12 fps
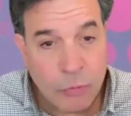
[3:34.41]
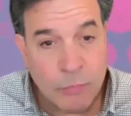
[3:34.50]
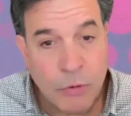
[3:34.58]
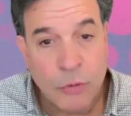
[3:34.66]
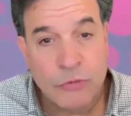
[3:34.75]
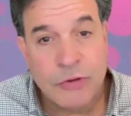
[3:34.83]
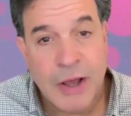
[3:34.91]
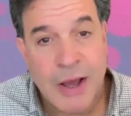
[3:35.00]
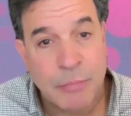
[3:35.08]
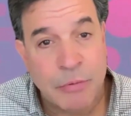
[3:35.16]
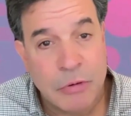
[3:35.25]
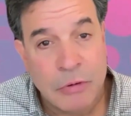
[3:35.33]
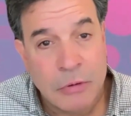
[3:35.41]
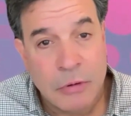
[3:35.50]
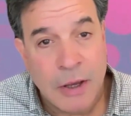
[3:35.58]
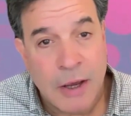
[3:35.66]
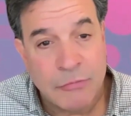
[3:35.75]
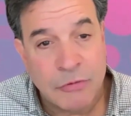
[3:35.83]
post-op,
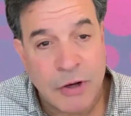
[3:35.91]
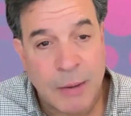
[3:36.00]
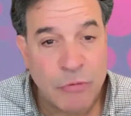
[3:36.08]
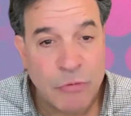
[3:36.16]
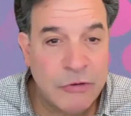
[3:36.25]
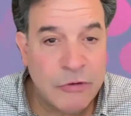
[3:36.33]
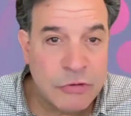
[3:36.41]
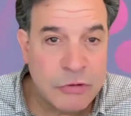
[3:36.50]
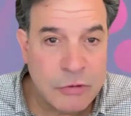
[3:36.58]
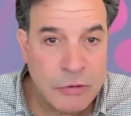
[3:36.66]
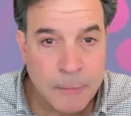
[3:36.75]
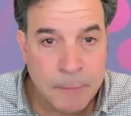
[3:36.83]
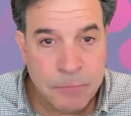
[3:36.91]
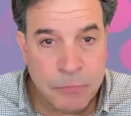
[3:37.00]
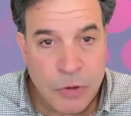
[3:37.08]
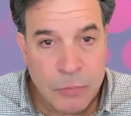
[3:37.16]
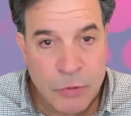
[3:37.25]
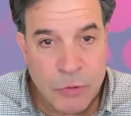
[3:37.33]
after an operation,
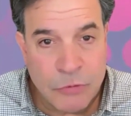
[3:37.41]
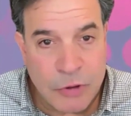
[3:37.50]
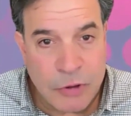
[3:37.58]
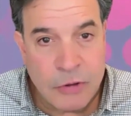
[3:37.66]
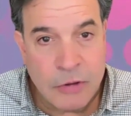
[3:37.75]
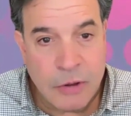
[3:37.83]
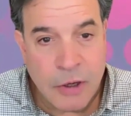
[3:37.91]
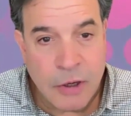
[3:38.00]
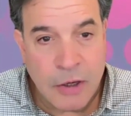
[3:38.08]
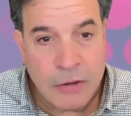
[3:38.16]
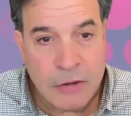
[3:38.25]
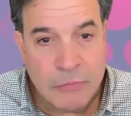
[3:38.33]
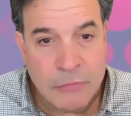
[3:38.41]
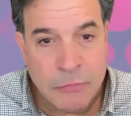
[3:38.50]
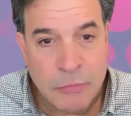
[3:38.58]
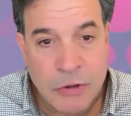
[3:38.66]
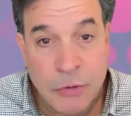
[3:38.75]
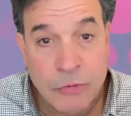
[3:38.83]
music can
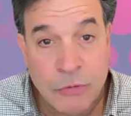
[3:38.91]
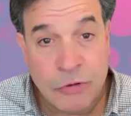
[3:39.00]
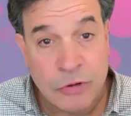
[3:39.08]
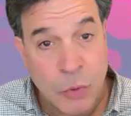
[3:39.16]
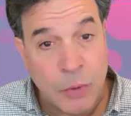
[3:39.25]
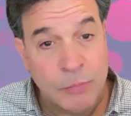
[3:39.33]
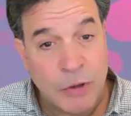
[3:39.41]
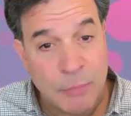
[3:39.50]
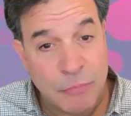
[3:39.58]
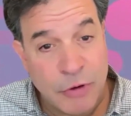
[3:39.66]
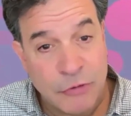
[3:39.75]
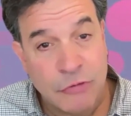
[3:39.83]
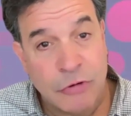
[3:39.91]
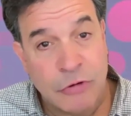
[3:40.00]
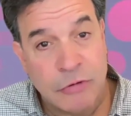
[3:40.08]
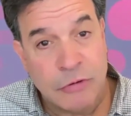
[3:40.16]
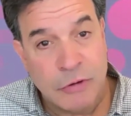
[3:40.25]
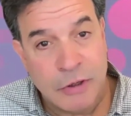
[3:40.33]
be used to lower blood
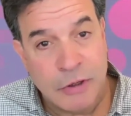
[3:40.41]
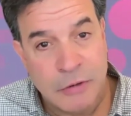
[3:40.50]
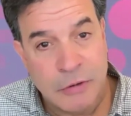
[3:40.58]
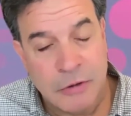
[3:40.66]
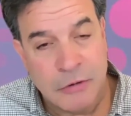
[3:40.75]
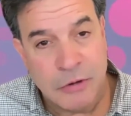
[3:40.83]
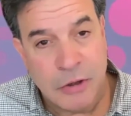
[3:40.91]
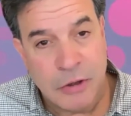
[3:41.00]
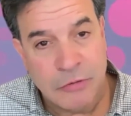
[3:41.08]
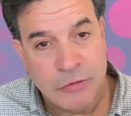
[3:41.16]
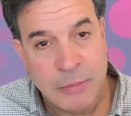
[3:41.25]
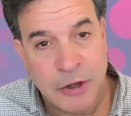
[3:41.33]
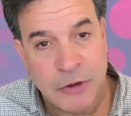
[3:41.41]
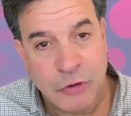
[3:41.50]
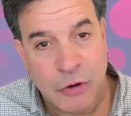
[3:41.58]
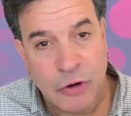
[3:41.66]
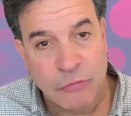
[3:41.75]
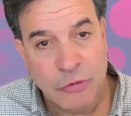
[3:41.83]
pressure and stabilize
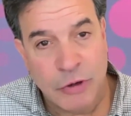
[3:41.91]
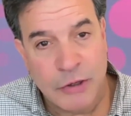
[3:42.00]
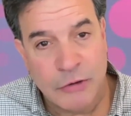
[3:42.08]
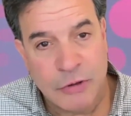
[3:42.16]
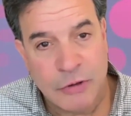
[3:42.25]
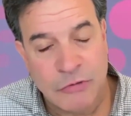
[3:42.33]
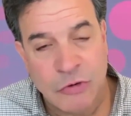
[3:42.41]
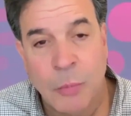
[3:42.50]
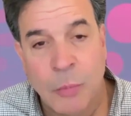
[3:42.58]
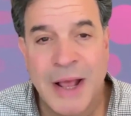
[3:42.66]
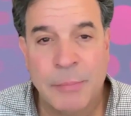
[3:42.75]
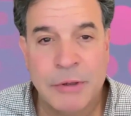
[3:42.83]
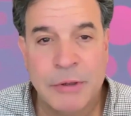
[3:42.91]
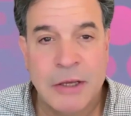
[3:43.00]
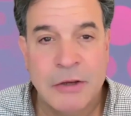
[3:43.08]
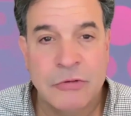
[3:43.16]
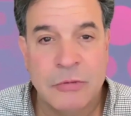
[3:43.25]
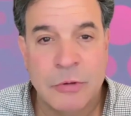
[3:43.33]
heart rate. So there's so many
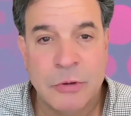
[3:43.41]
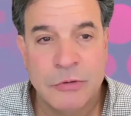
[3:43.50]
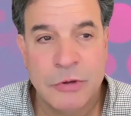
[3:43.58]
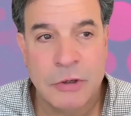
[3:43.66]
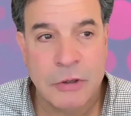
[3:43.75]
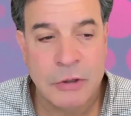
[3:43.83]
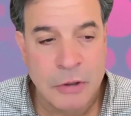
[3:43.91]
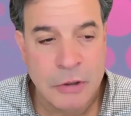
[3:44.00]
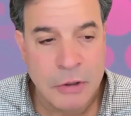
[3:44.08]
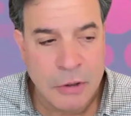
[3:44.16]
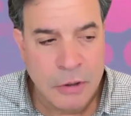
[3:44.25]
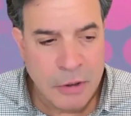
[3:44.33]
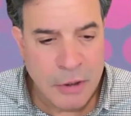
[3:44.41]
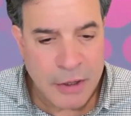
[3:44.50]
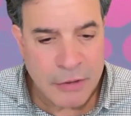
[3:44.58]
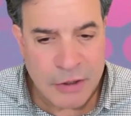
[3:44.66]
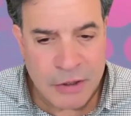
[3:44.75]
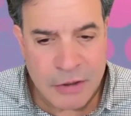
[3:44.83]
applications of music. I
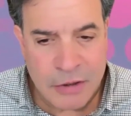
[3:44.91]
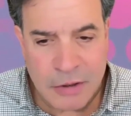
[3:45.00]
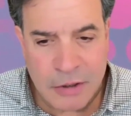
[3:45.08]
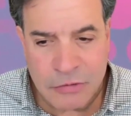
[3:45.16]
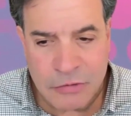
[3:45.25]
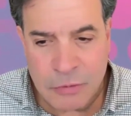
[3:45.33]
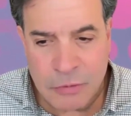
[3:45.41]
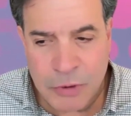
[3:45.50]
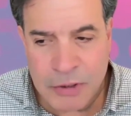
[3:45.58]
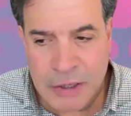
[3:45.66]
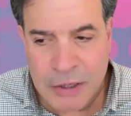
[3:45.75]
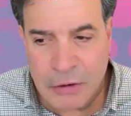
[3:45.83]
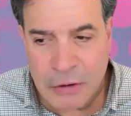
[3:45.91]
think we need